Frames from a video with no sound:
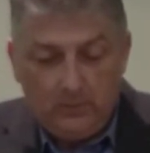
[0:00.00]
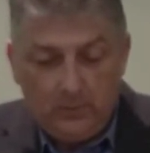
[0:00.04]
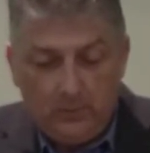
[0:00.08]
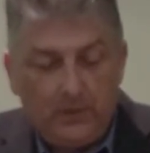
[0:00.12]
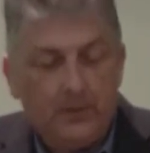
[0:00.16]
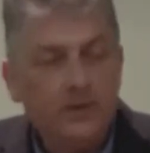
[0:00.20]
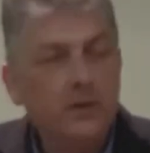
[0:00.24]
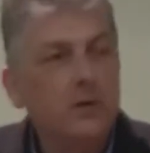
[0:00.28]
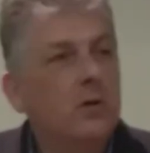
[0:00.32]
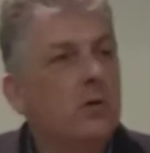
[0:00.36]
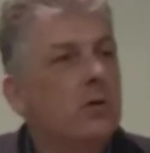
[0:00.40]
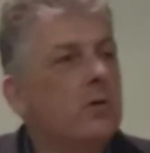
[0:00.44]

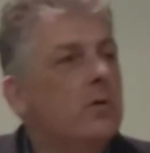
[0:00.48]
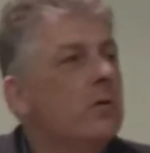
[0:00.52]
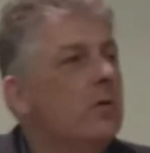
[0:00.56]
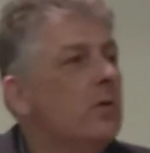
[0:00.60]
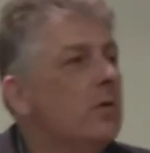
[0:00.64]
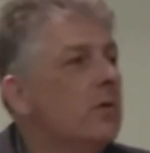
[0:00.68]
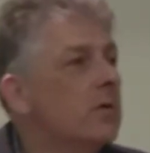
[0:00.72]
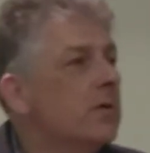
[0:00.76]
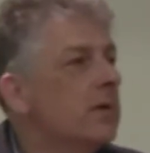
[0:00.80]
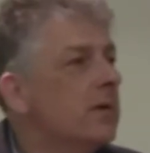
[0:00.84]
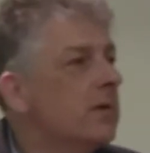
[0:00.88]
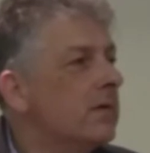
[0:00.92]
But the good
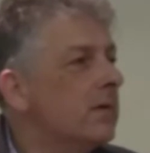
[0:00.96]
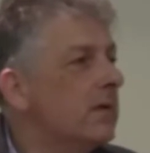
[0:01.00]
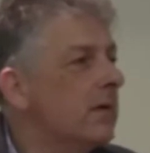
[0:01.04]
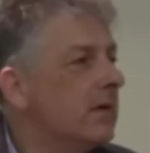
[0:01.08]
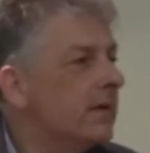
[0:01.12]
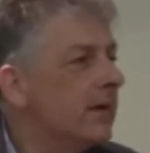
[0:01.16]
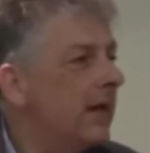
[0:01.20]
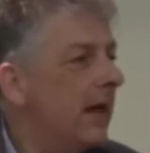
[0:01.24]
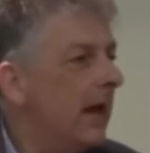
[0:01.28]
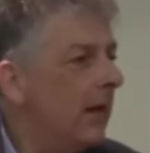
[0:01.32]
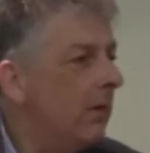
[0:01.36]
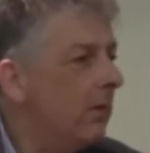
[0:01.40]
news is
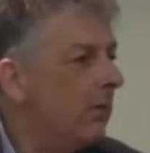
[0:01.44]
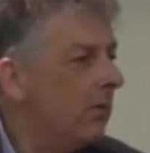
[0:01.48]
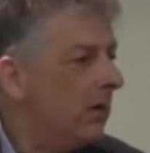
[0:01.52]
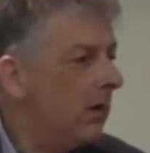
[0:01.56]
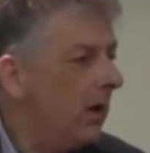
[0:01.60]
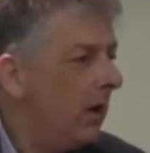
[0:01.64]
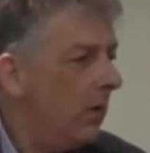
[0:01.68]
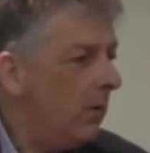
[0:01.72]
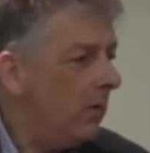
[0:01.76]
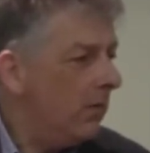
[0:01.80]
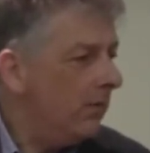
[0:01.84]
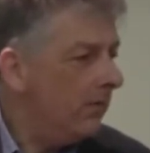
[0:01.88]
this
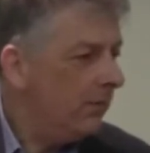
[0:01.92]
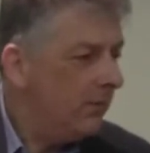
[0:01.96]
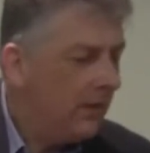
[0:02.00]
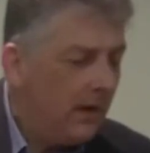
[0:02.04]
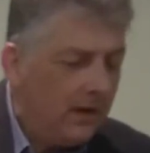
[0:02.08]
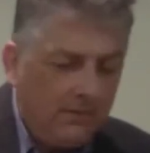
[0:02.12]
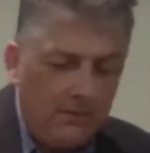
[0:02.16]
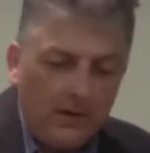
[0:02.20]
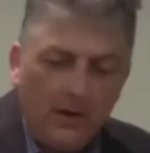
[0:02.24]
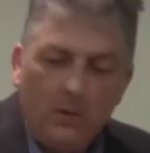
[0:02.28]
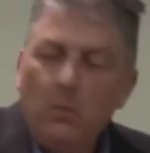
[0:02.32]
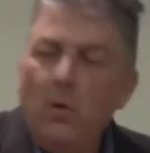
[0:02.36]
cannot go on
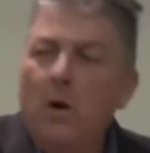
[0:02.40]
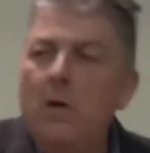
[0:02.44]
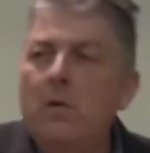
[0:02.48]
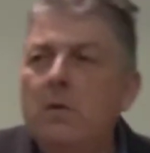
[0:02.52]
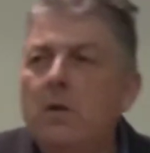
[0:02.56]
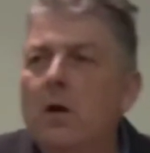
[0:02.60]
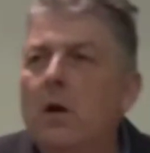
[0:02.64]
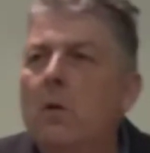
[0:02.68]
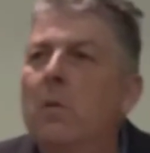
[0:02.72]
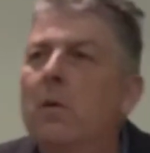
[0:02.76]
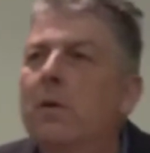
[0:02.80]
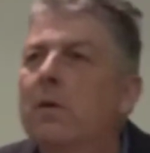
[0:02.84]
forever. It
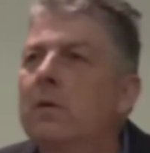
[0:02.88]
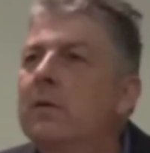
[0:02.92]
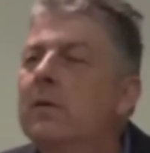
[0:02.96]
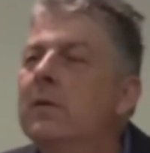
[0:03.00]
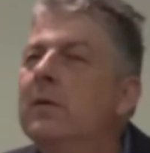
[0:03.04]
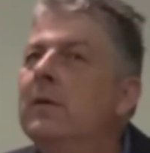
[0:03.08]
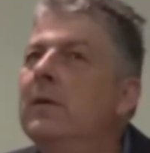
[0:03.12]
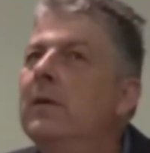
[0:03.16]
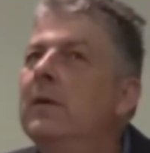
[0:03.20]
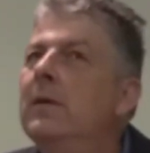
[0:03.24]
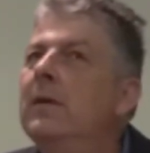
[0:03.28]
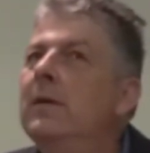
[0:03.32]
won't go on.
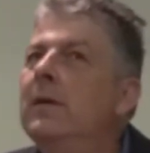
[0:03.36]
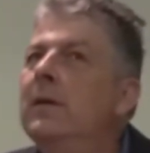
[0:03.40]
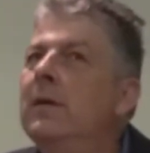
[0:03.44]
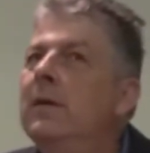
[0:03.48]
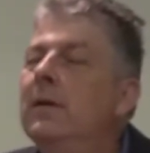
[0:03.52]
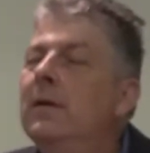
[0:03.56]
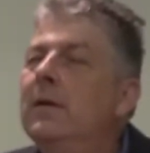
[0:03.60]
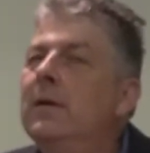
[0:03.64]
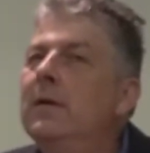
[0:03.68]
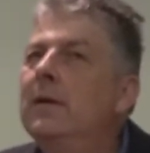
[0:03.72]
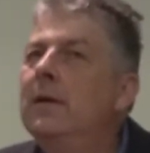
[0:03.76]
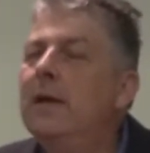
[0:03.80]

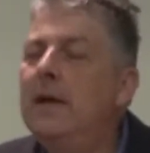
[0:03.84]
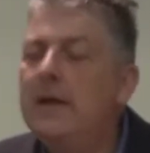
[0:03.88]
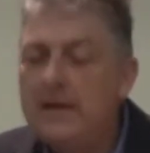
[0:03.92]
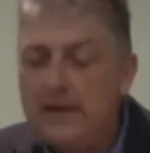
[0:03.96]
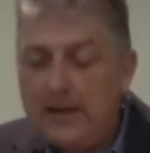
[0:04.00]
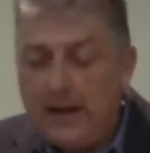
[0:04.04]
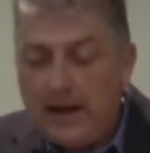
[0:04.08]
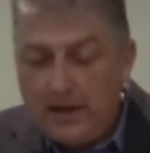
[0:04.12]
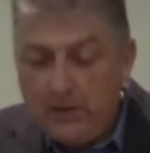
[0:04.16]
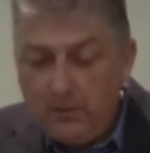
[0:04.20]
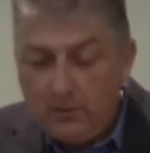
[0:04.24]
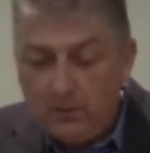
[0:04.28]
He
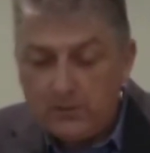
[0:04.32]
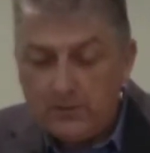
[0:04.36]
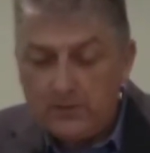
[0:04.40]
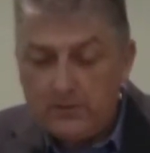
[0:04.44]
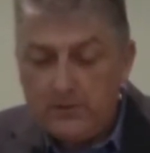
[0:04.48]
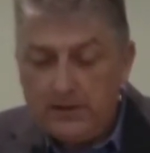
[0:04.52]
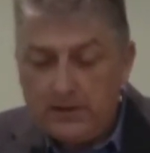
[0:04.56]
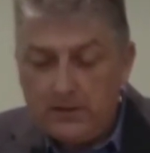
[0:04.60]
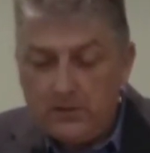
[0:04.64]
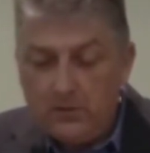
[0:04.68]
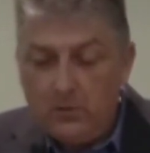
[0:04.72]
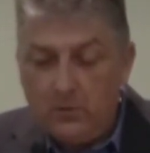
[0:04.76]

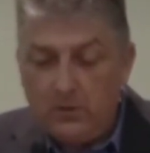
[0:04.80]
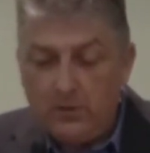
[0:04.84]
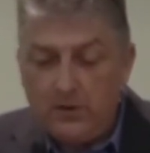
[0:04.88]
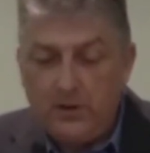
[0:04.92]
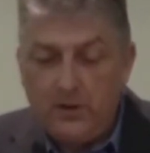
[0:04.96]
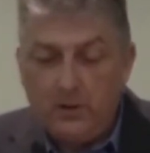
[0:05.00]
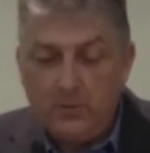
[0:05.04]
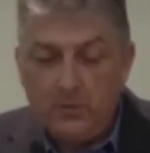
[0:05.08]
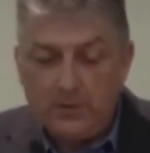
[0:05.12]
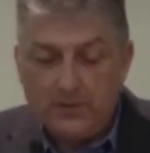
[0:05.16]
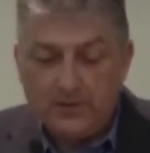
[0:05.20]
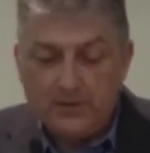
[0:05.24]
cannot ignore
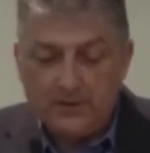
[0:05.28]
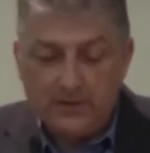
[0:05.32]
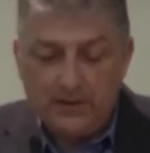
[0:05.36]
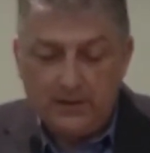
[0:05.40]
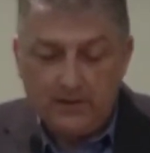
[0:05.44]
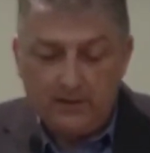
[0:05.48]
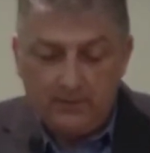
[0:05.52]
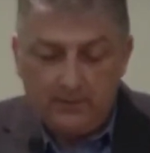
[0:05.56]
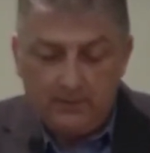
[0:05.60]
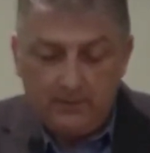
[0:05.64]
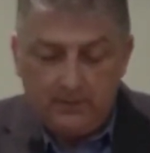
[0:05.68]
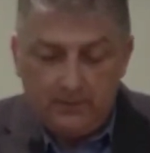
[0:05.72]
human
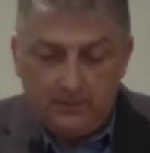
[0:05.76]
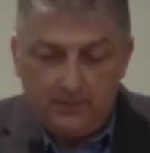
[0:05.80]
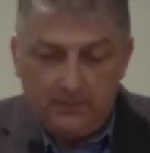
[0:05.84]
sin.